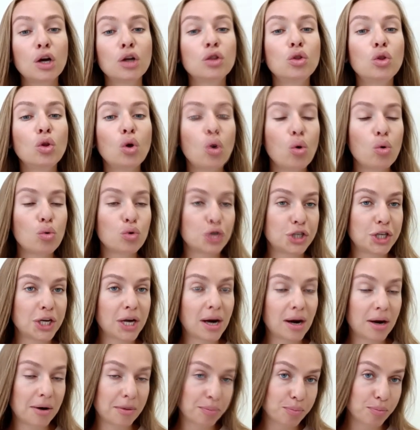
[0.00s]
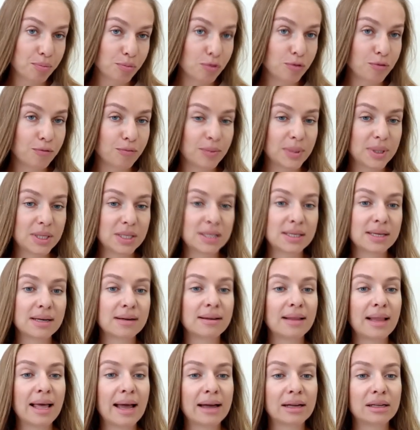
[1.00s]
No sharp movements
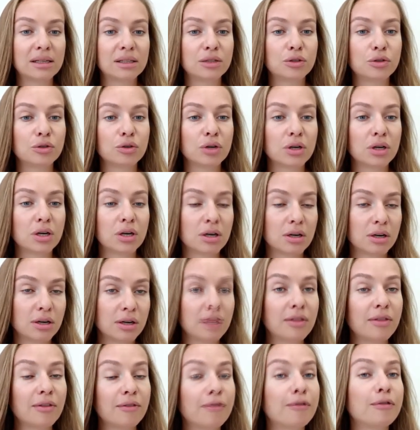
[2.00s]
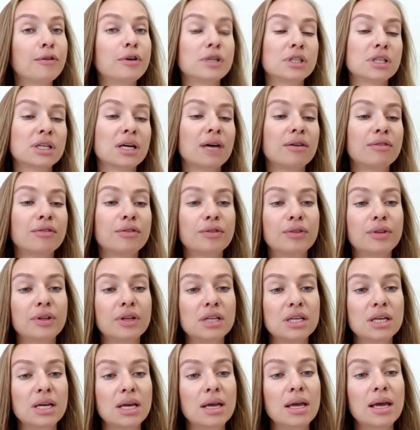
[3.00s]
are likely to occur in the first half of the
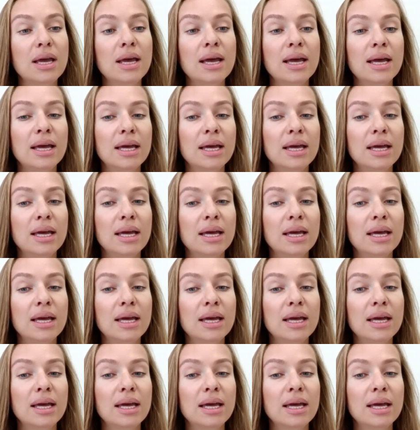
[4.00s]
day.